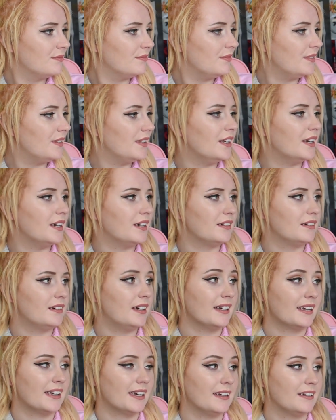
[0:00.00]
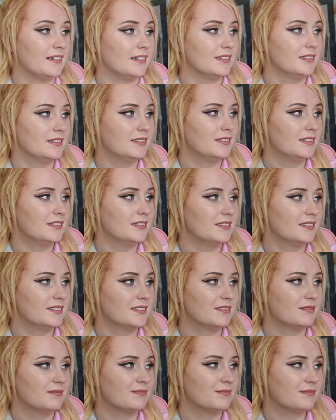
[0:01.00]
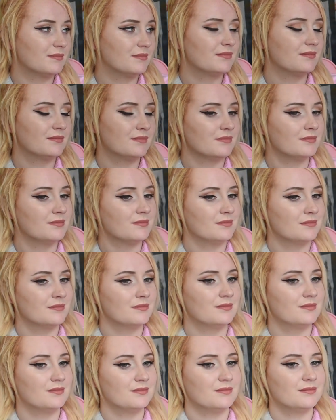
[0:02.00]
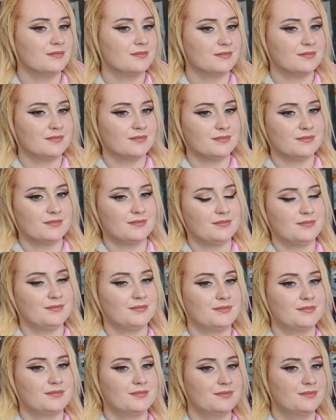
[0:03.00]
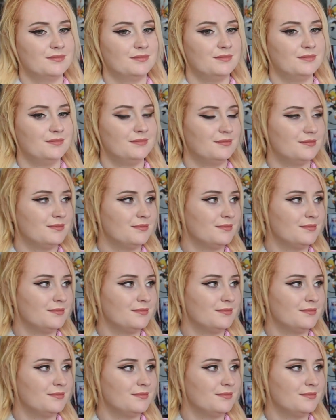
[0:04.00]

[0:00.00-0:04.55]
(not speaking)